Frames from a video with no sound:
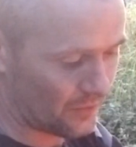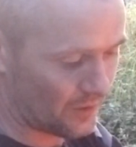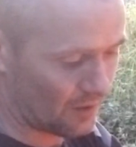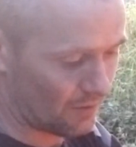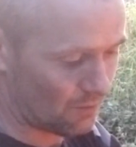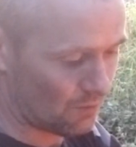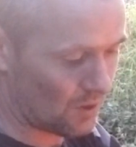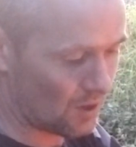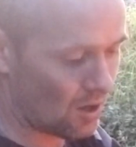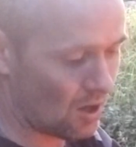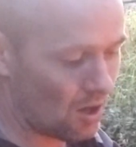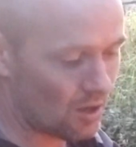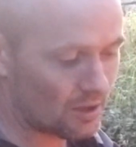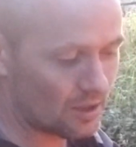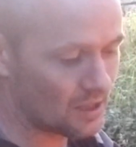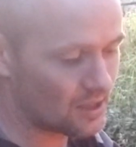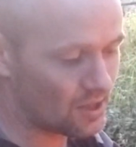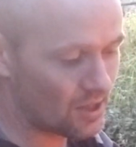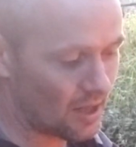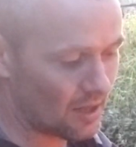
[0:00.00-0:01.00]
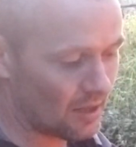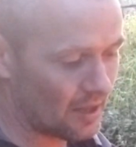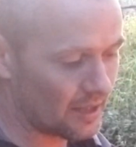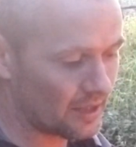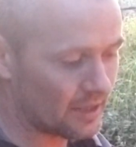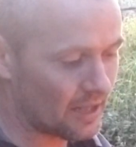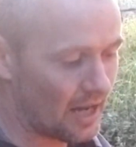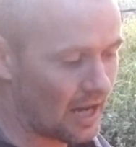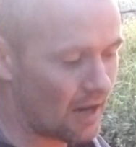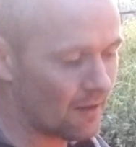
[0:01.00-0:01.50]
regardless, I like
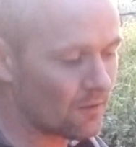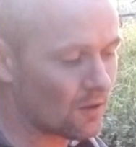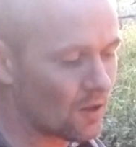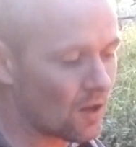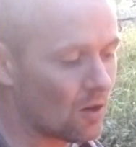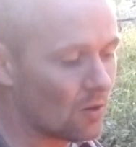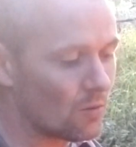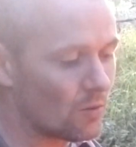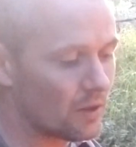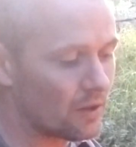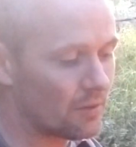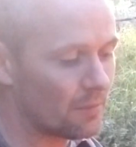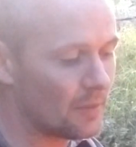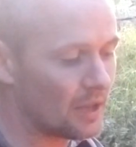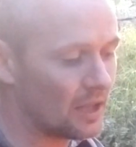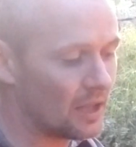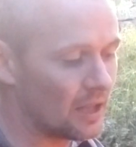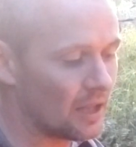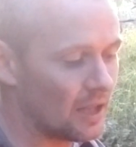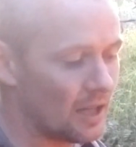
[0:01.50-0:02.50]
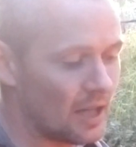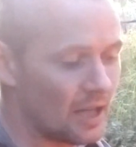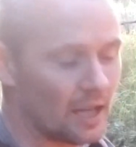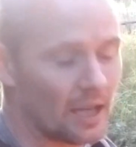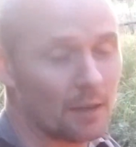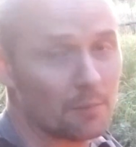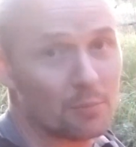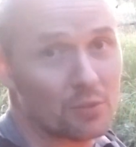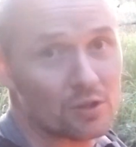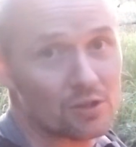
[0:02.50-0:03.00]
to have her out with me.
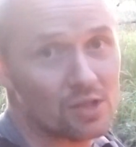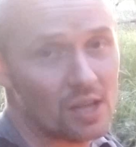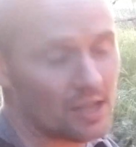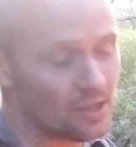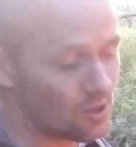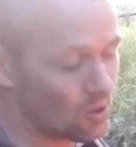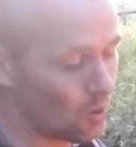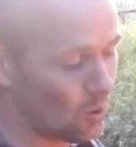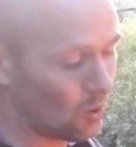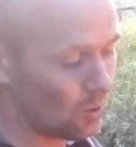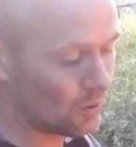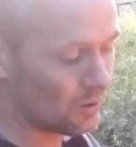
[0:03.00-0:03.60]
It presents a whole